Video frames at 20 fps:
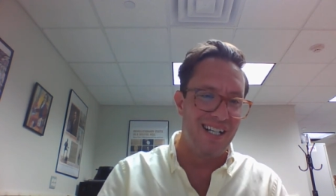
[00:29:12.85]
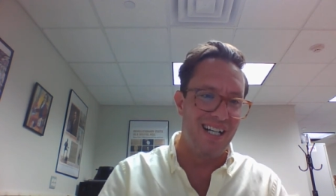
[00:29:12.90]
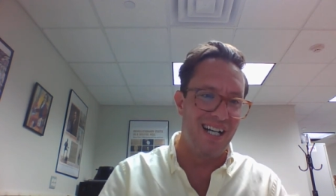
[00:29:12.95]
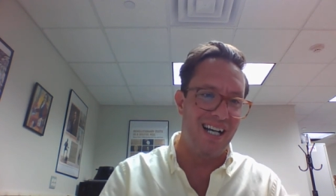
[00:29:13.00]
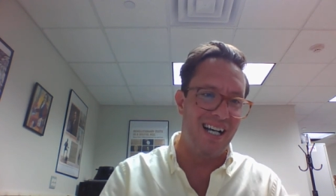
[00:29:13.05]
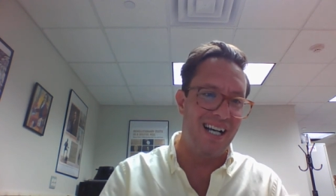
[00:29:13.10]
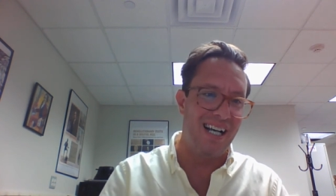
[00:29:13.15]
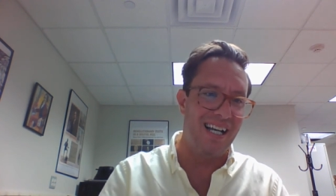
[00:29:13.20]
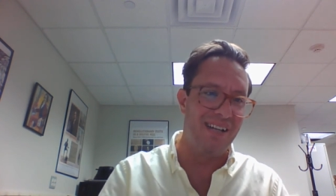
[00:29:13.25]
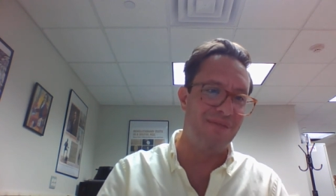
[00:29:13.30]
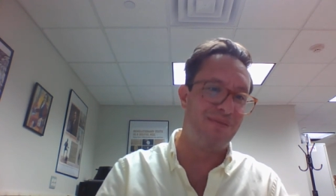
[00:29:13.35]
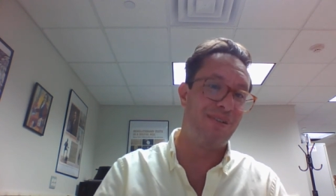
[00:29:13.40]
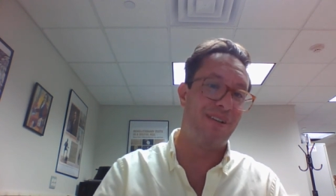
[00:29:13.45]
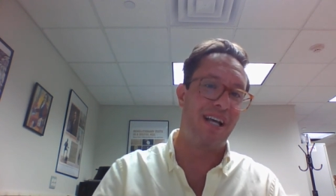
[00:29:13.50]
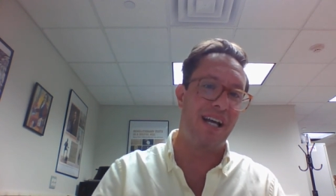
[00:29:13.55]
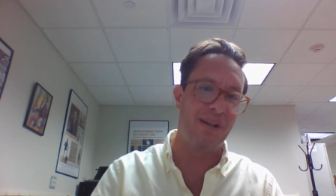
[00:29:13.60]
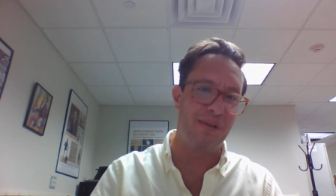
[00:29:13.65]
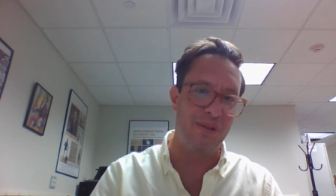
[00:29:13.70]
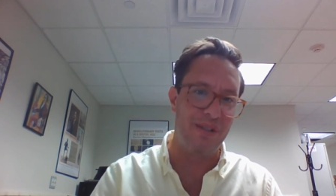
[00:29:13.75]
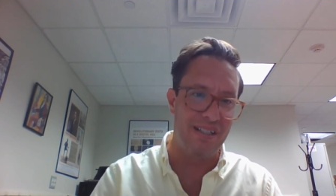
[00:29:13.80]
And for
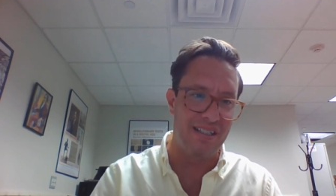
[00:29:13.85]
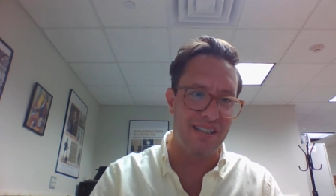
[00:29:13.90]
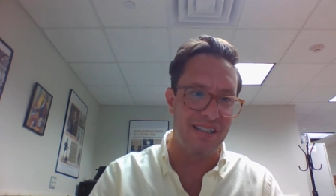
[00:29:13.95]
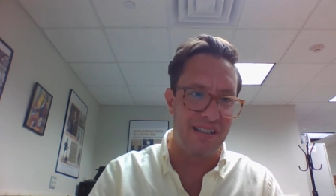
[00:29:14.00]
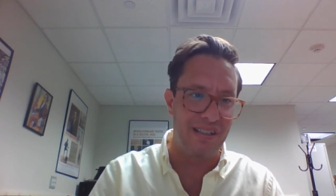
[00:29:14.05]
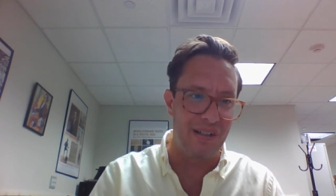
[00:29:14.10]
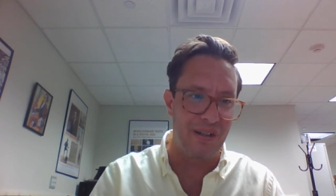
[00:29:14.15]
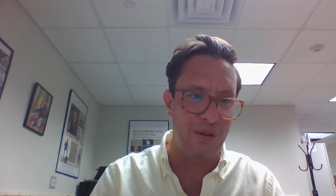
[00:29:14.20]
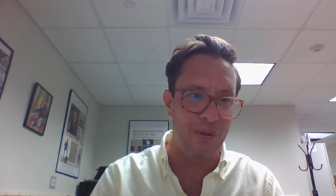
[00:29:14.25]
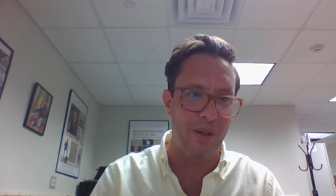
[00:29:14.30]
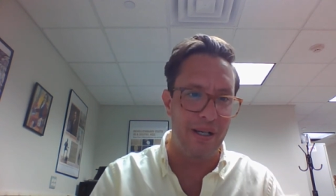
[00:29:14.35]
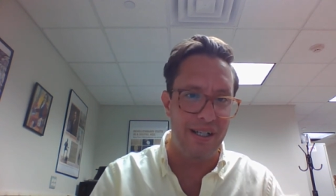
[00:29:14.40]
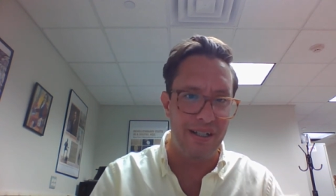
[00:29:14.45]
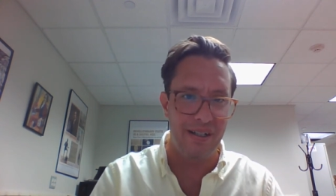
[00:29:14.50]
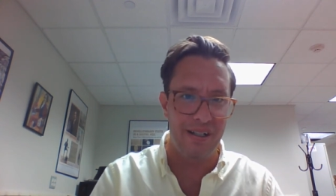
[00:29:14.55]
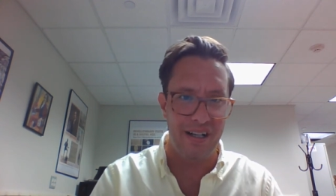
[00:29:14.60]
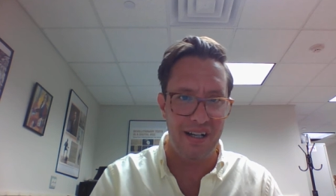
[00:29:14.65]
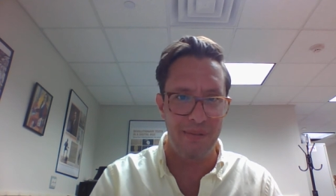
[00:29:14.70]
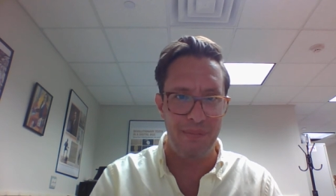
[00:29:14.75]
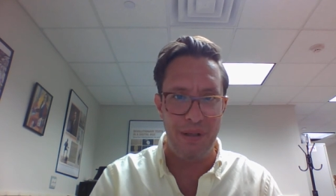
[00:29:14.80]
that reason,
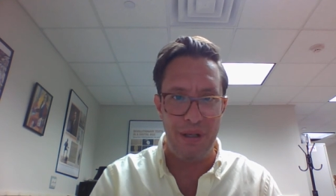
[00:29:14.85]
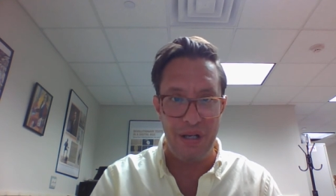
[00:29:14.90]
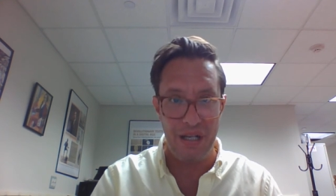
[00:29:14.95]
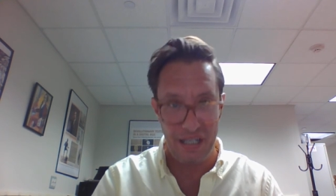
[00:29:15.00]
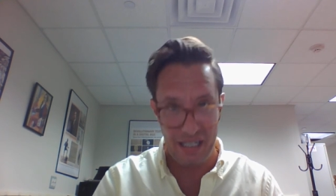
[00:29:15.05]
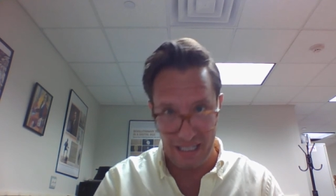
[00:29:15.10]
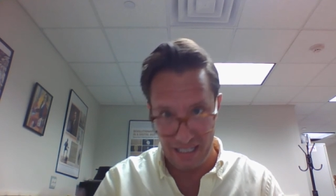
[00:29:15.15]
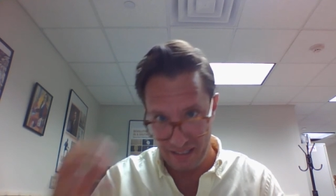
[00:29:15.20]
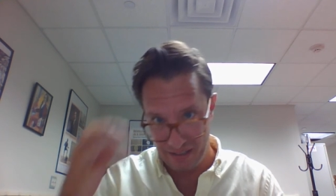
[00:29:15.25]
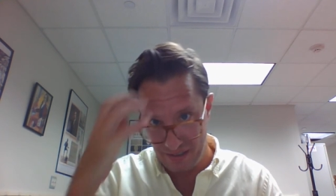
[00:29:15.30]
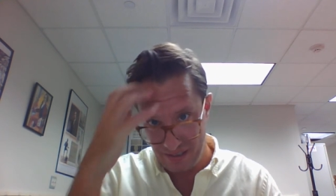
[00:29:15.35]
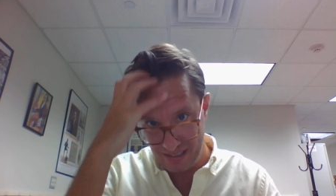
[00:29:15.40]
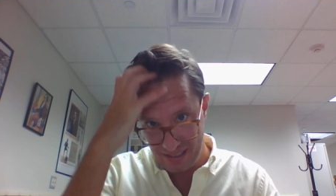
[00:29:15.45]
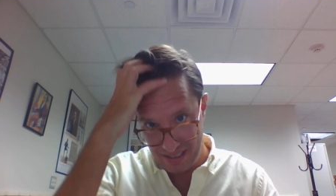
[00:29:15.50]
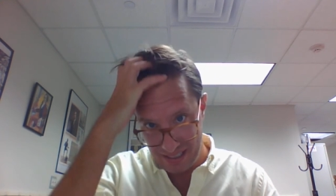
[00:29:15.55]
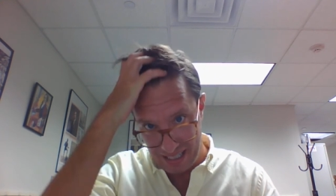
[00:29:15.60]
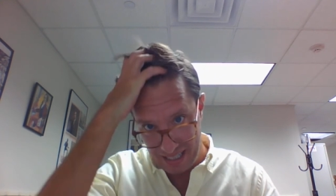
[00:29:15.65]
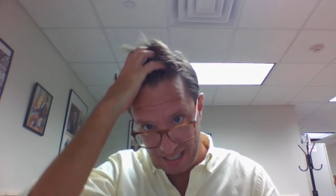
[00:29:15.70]
Quaker communities